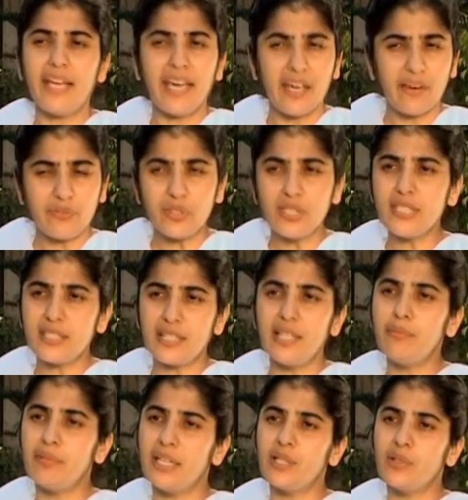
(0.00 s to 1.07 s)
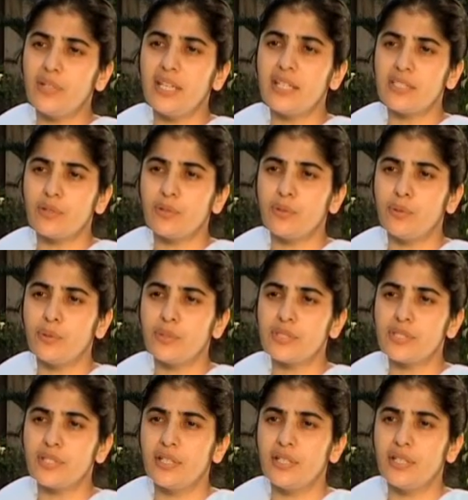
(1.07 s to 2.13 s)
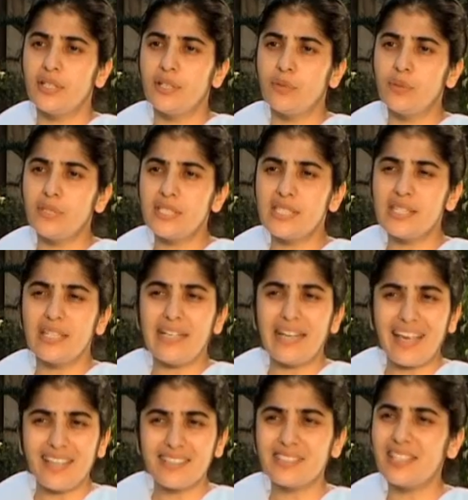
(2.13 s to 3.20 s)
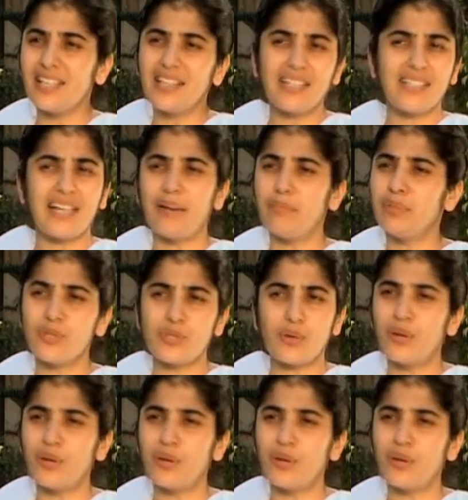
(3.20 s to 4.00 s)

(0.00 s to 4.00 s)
Every time I create a thought, what is the next thing that happens